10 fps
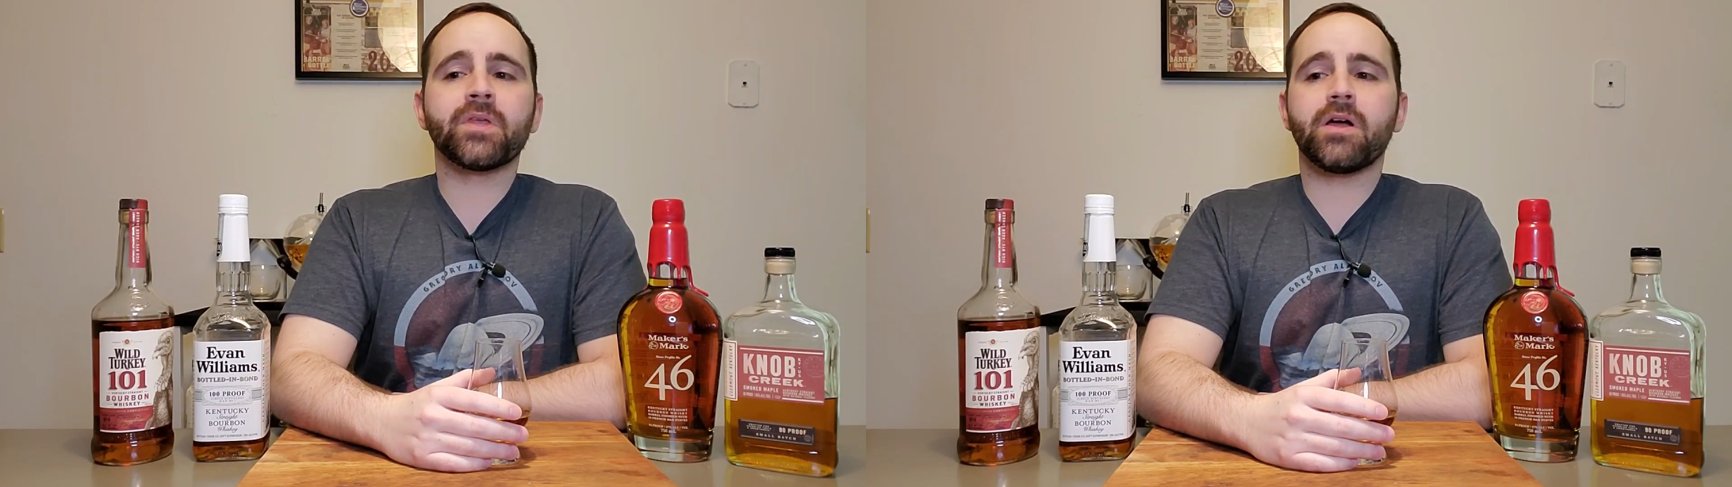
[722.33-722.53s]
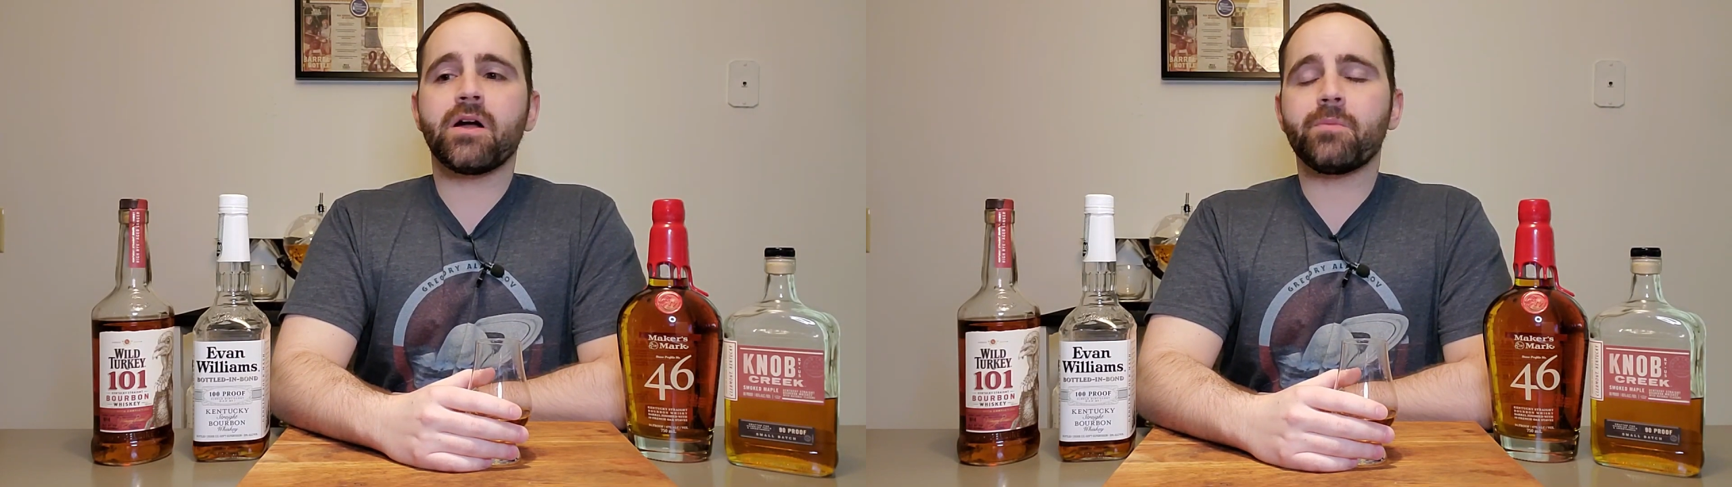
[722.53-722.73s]

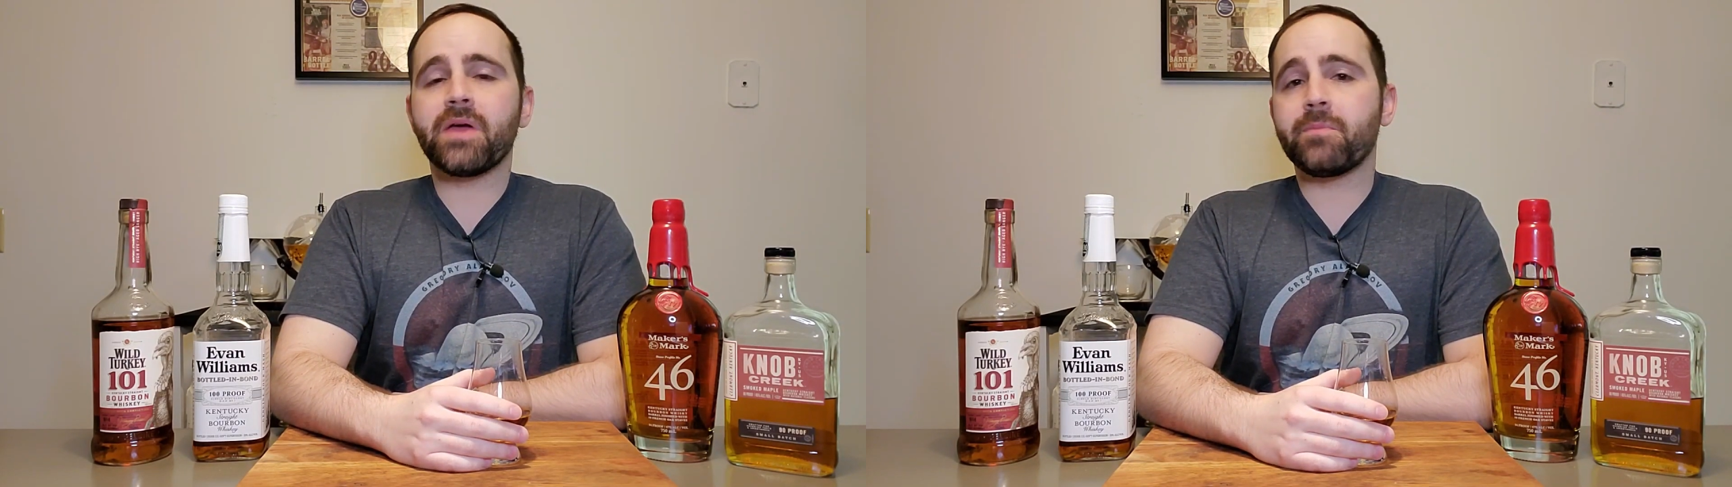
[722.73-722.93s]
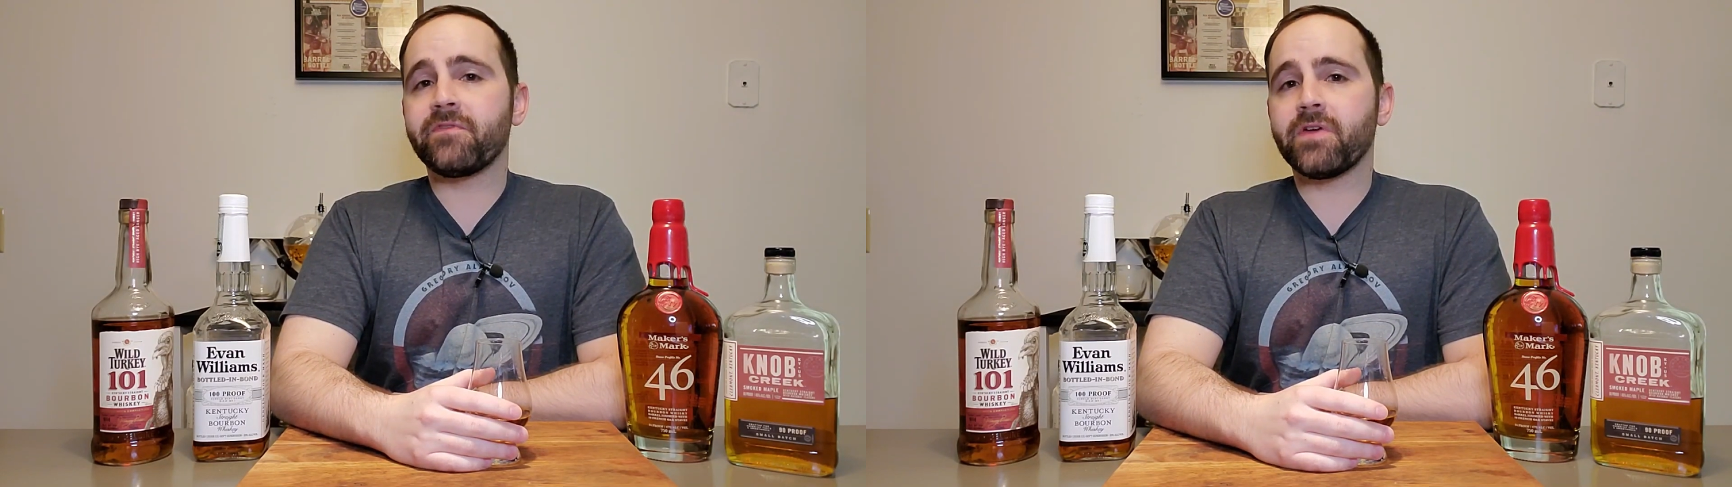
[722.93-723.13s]

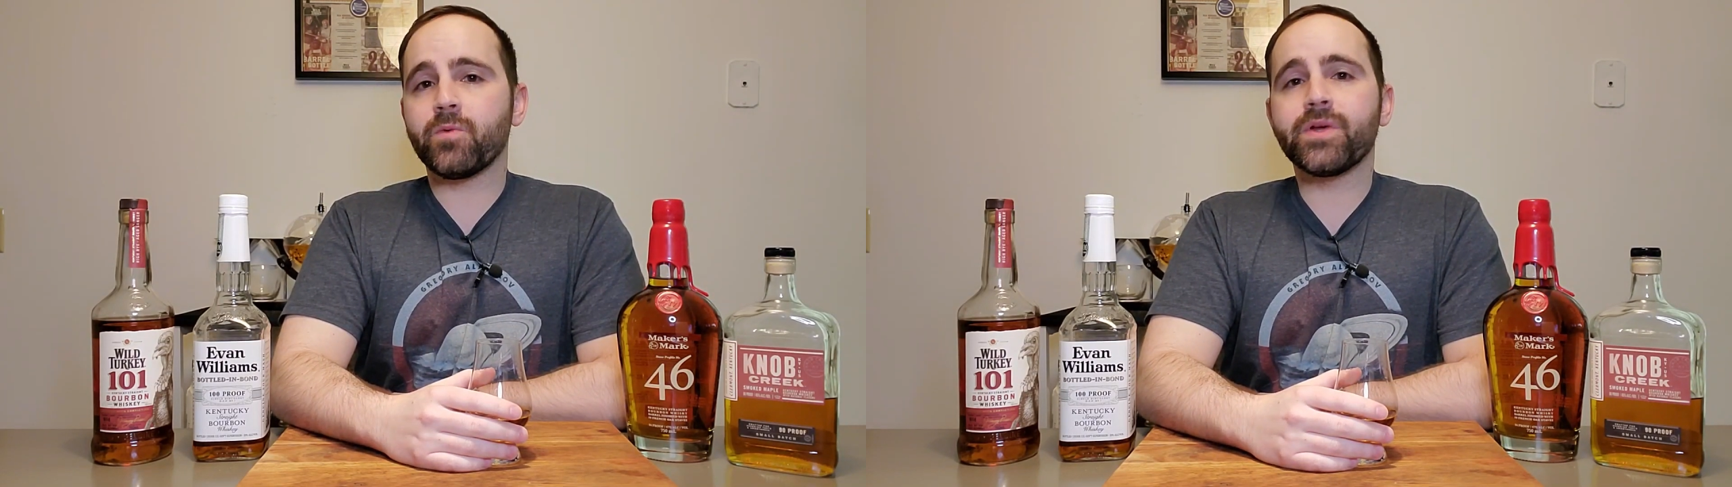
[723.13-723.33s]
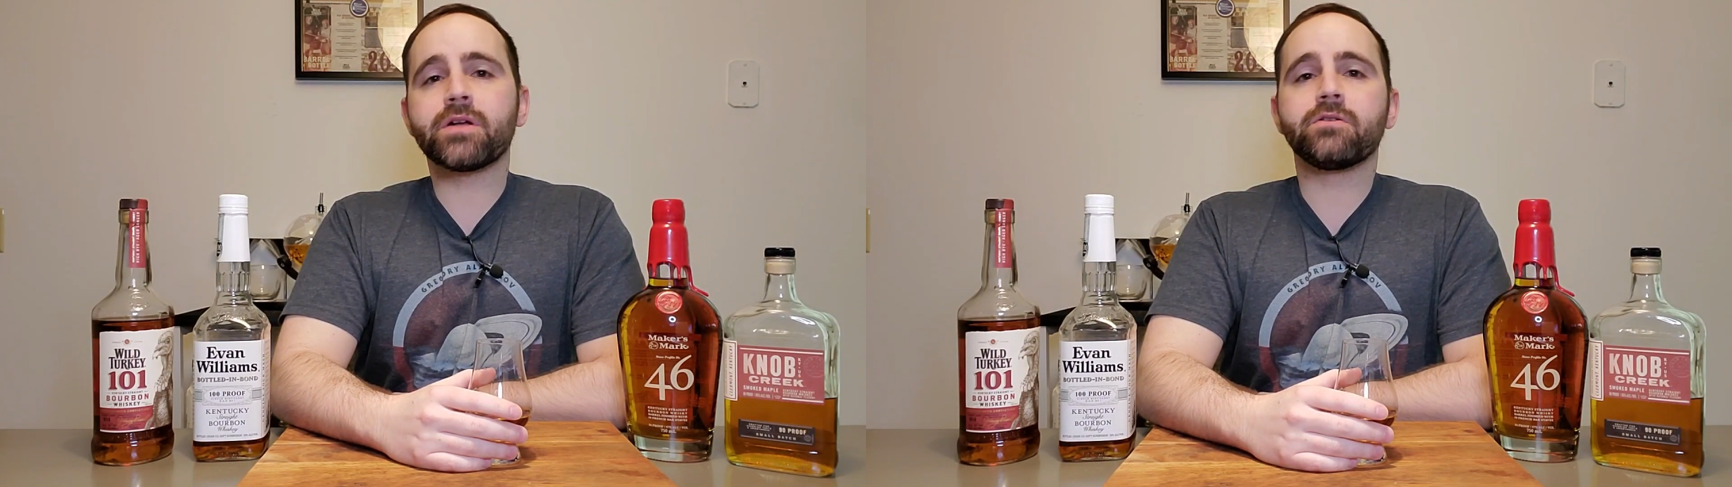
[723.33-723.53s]
Pappy Van
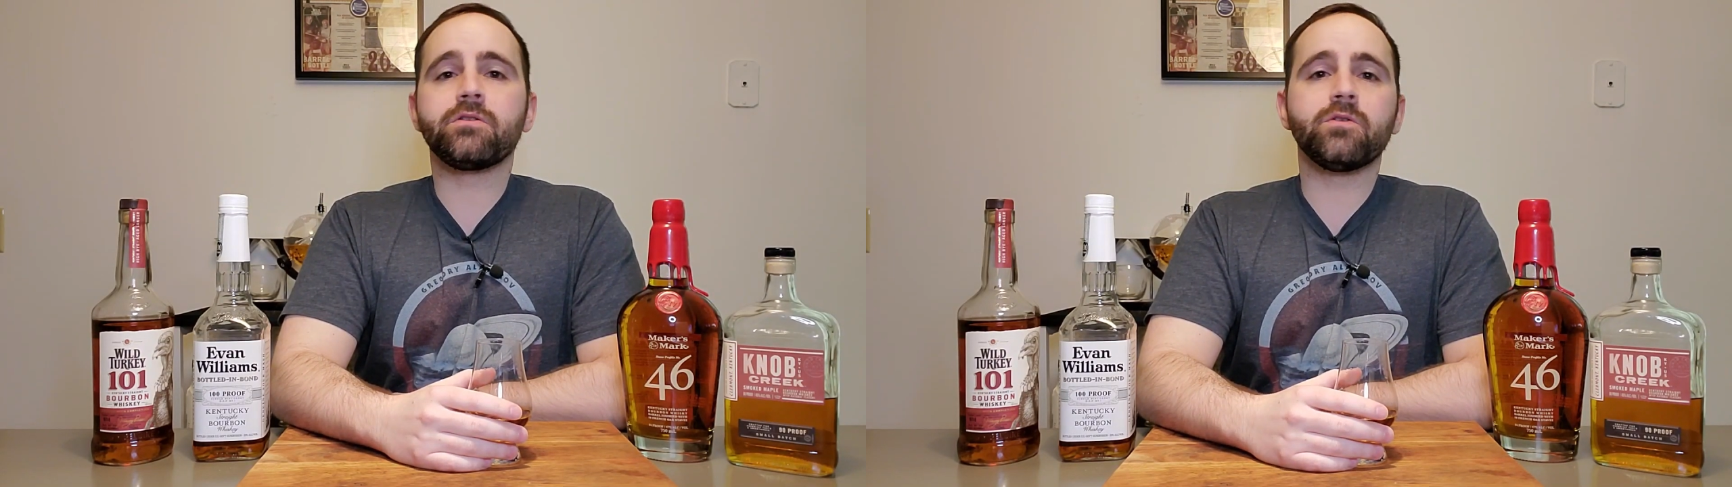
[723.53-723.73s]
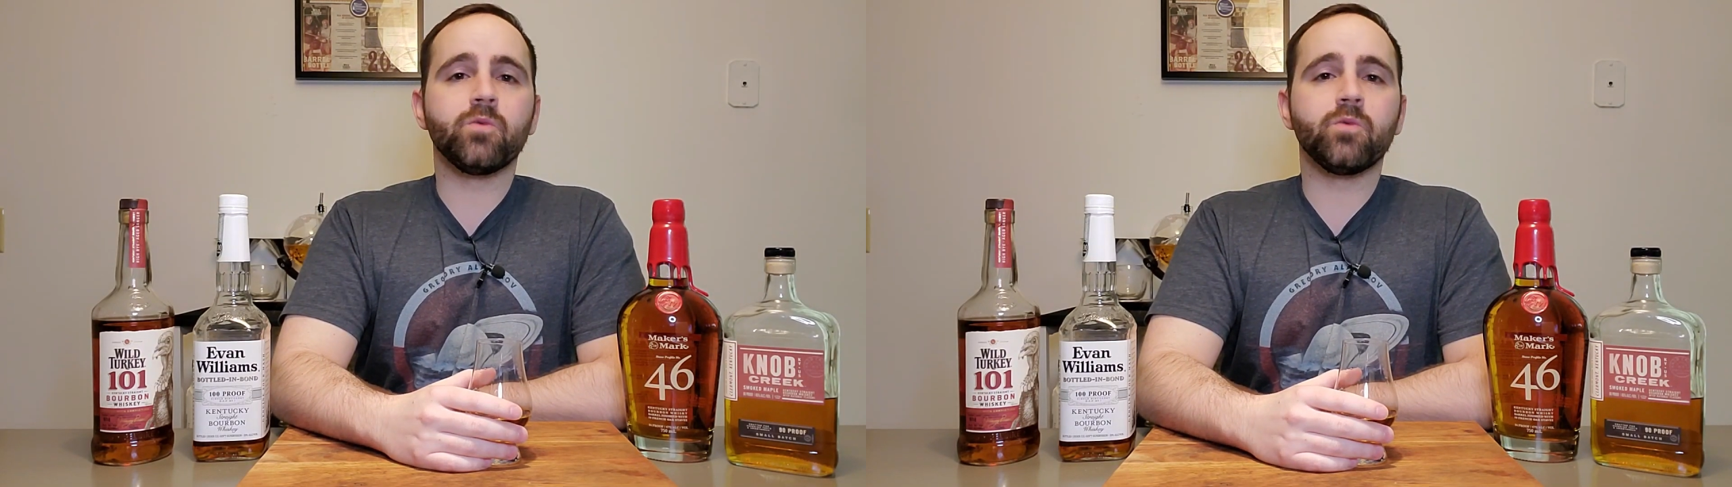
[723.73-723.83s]
Winkle,